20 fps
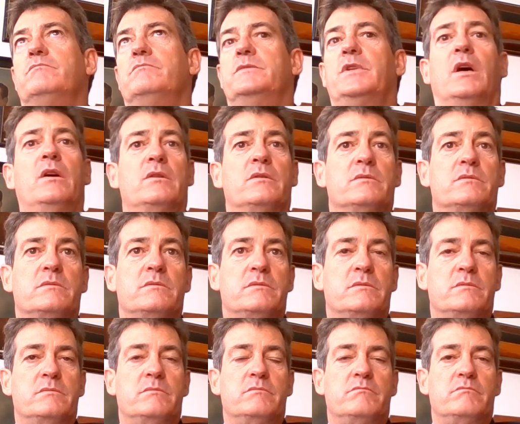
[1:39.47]
none.
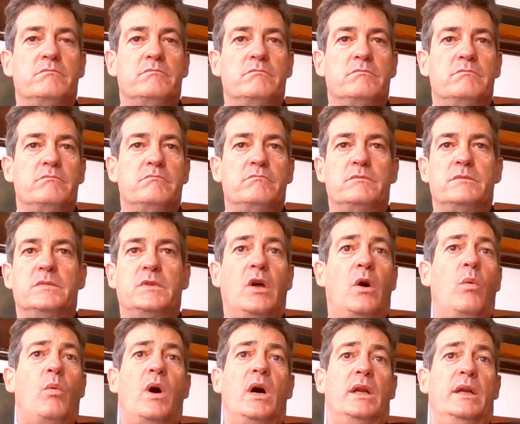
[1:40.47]
No
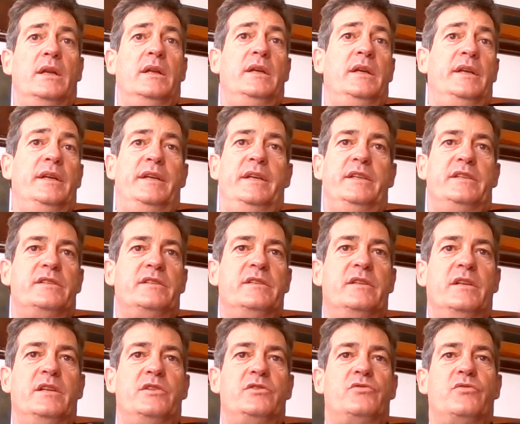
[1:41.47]
one is
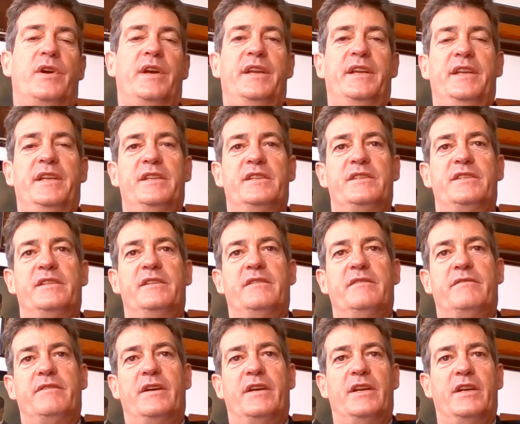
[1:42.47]
training
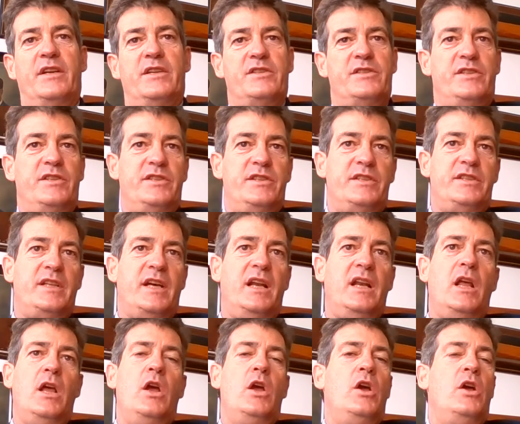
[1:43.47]
seafarers digital.
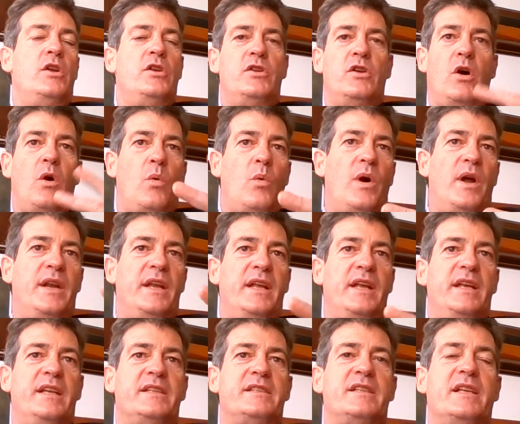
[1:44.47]
No one
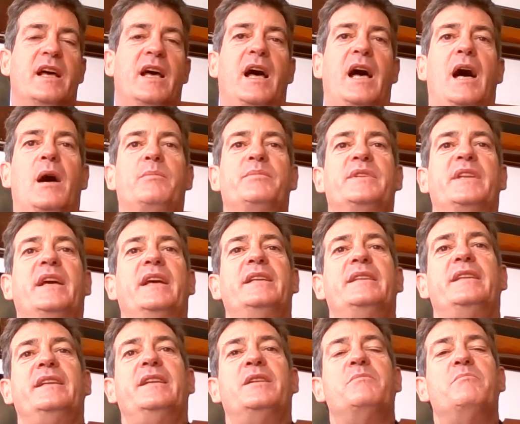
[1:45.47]
is
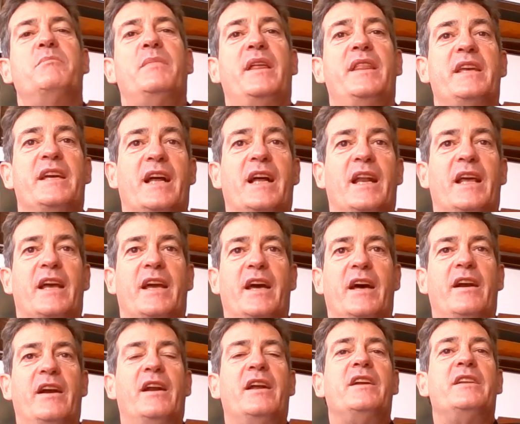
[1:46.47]
updating medical
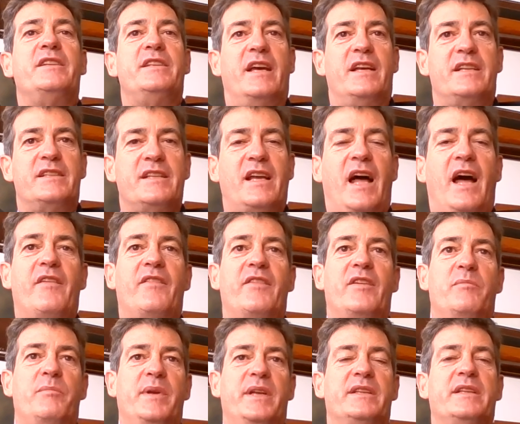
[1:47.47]
care. Yes, I
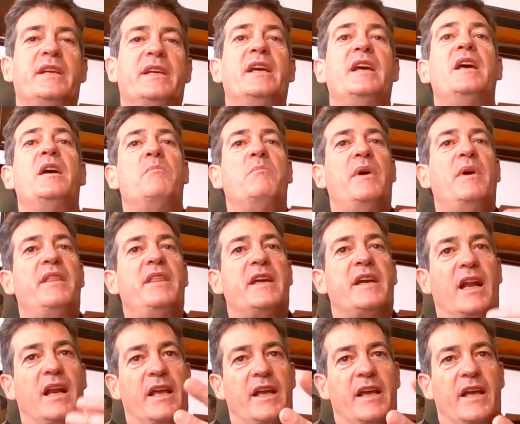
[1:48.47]
repeat,
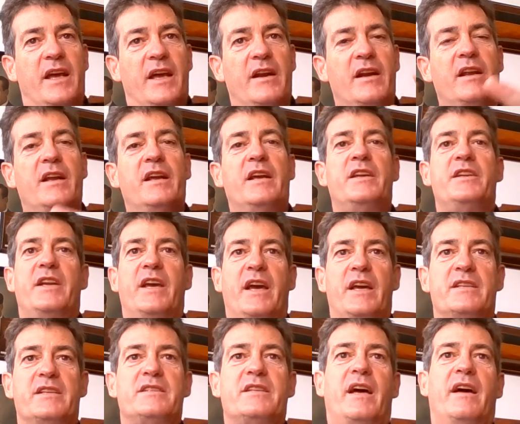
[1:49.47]
medical care.
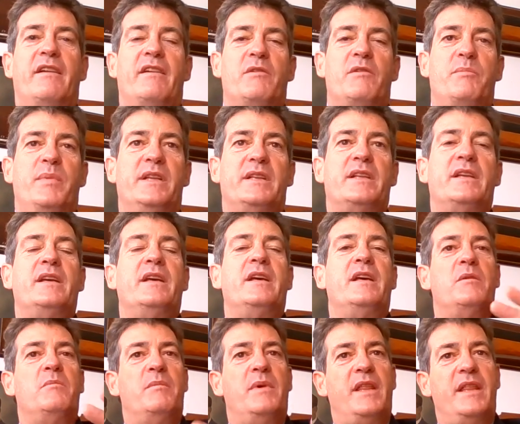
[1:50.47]
Yes, I repeat,
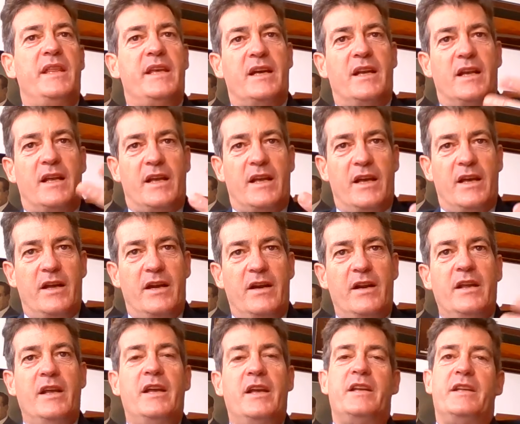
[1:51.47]
medical
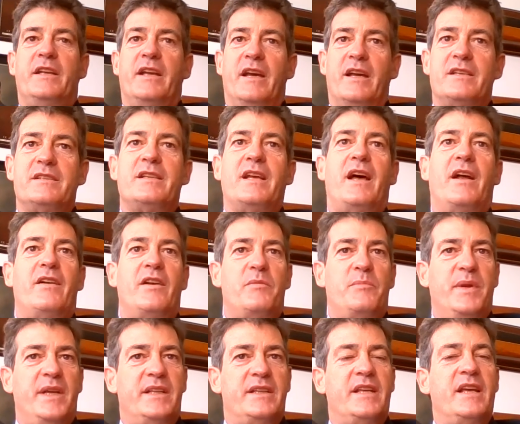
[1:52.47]
care. Yes, I
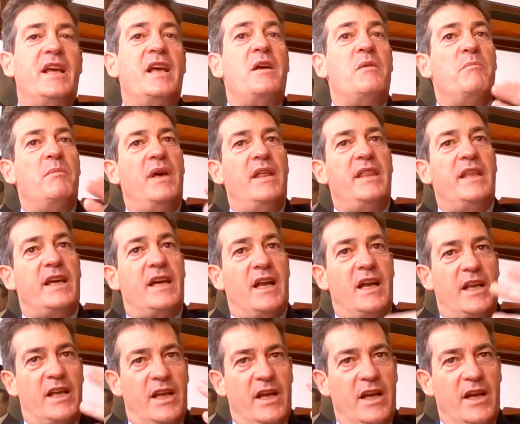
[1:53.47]
repeat, medical
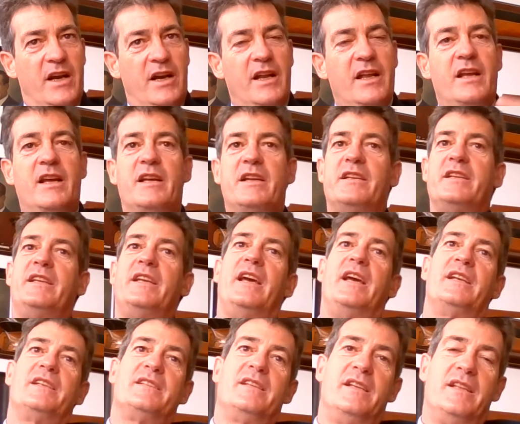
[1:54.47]
care.
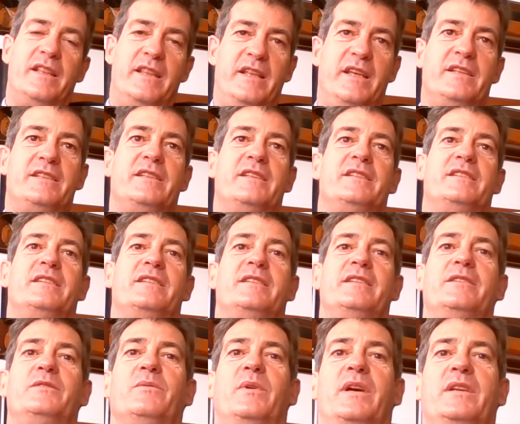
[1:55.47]
Yes, this is the
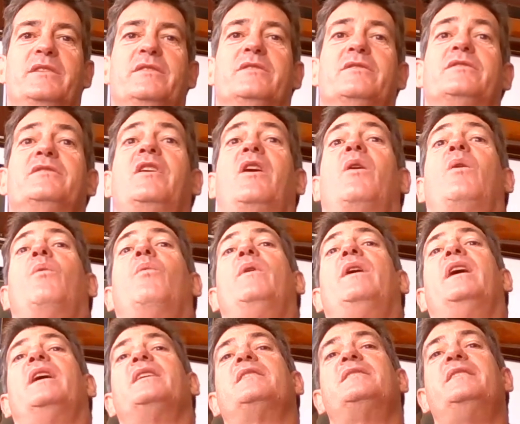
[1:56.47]
situation. So
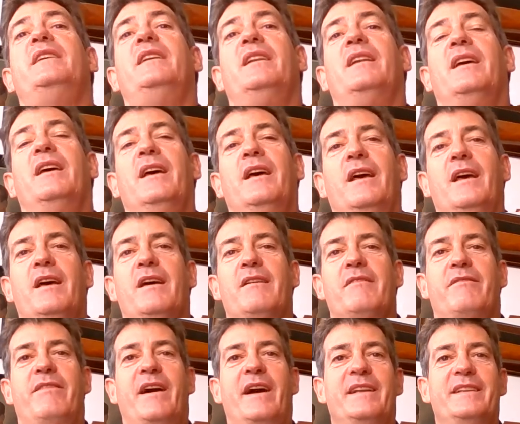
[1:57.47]
we are still
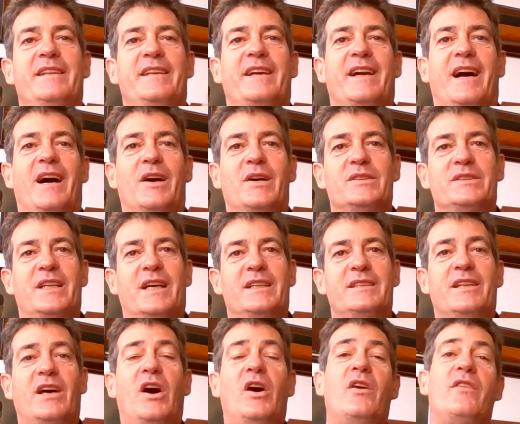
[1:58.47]
finding out
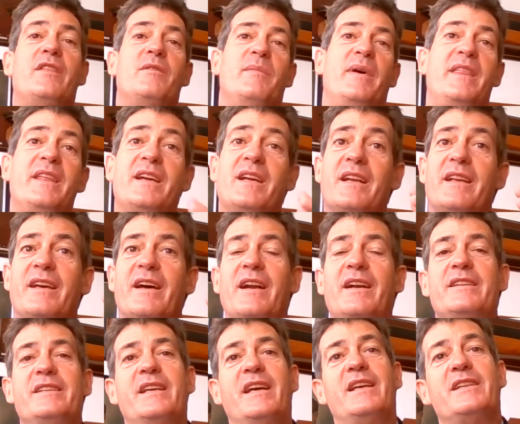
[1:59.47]
that, oh, the medical care,
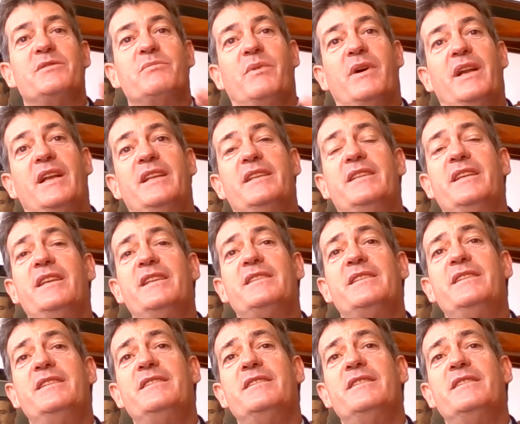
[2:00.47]
yes, well, it is
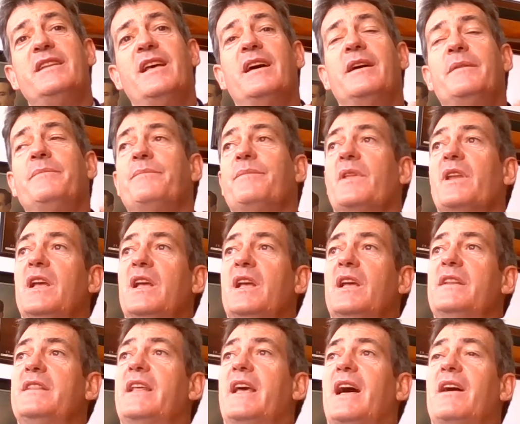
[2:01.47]
in,
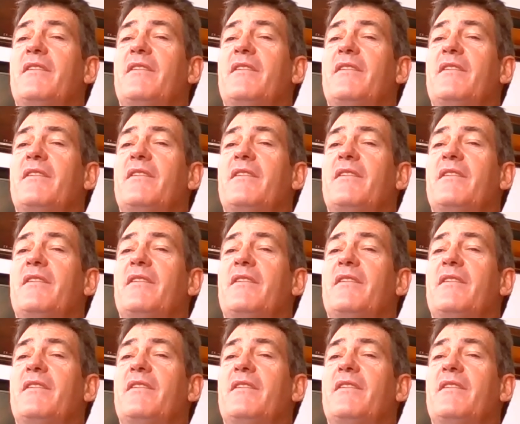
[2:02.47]
they